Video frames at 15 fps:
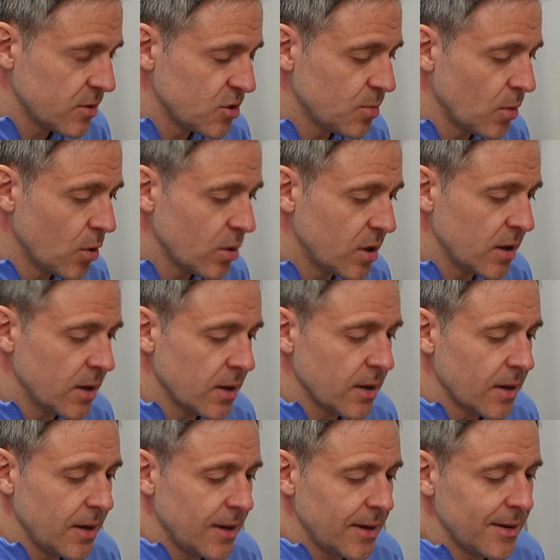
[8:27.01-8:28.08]
Smoking
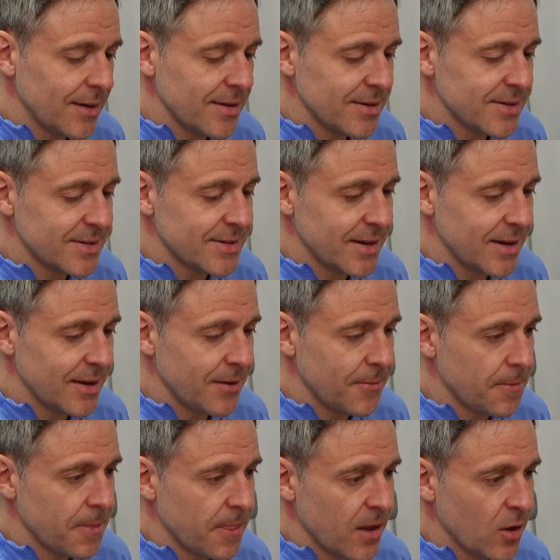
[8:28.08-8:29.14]

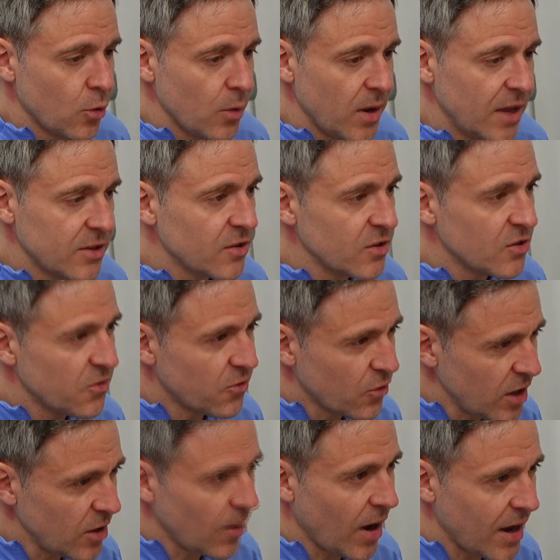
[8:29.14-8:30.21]
creates these
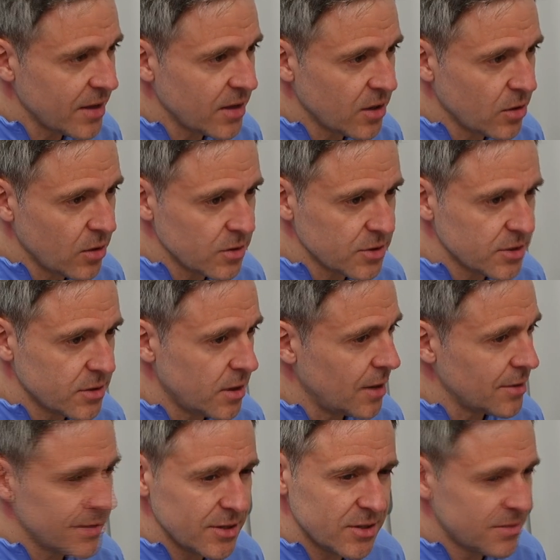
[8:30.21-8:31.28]
free radicals. There are
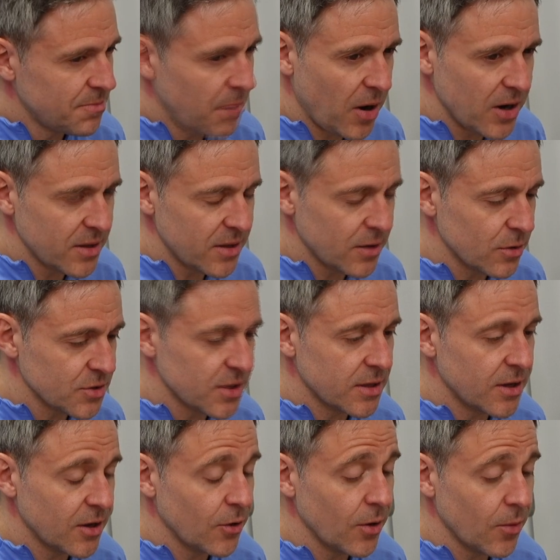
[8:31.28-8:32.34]
these particles that
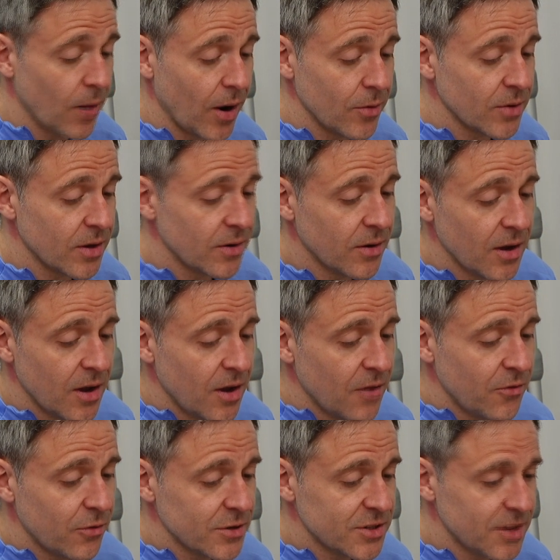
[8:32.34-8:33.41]
they go around, and
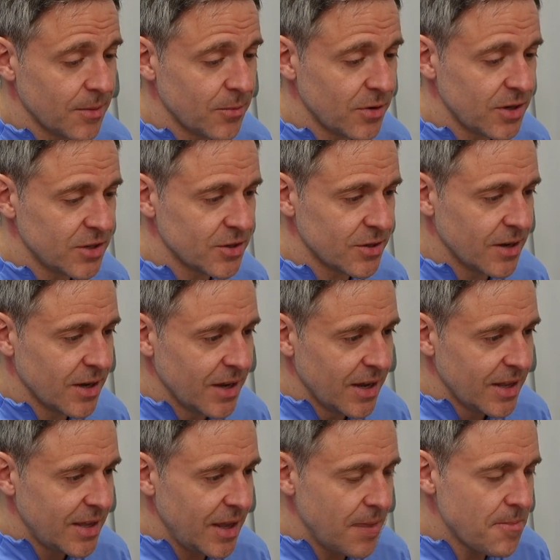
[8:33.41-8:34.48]
for some reason
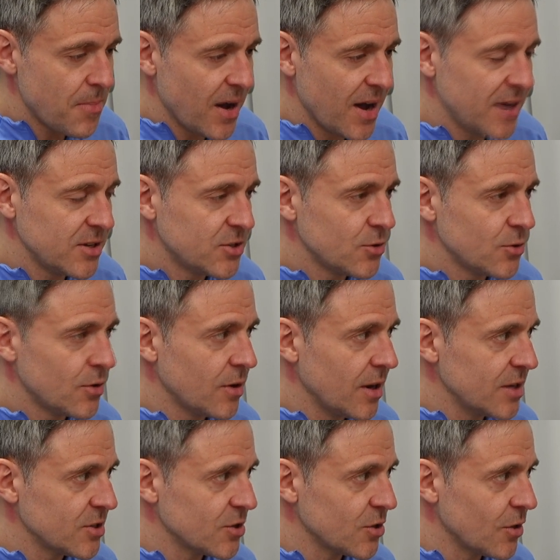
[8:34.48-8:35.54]
they bind to
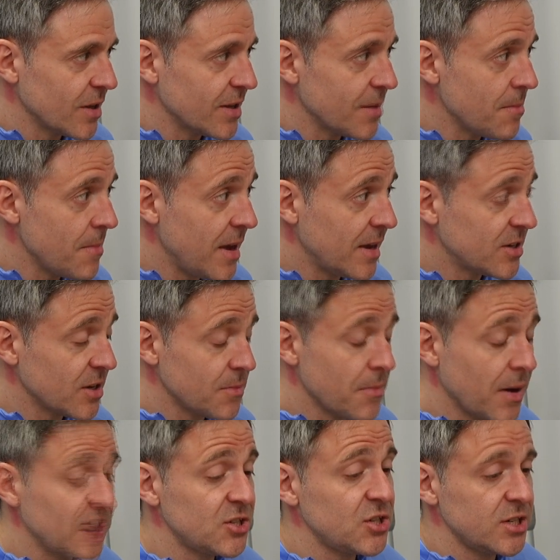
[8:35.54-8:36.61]
cholesterol, and that makes it
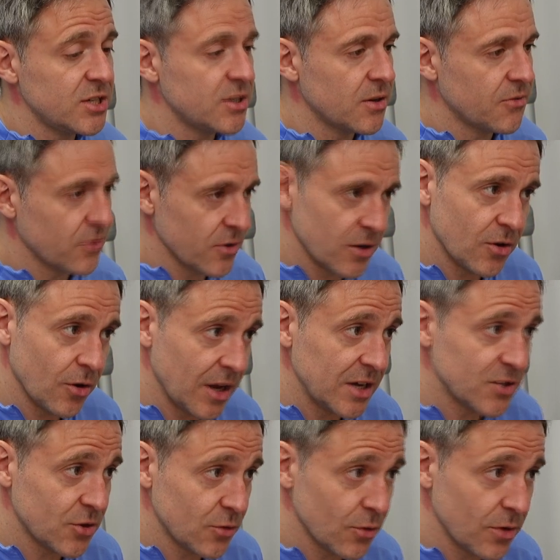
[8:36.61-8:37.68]
much easier for the
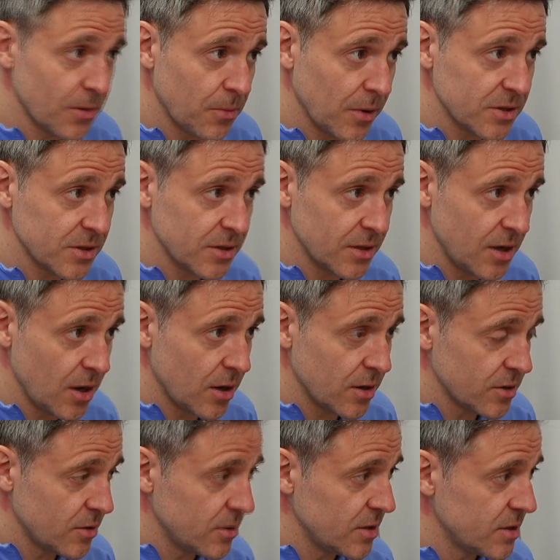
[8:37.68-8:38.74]
cholesterol to deposit in the
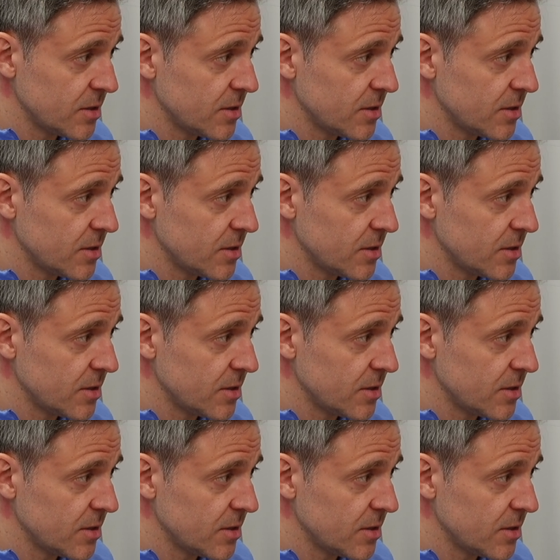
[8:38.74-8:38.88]
arteries.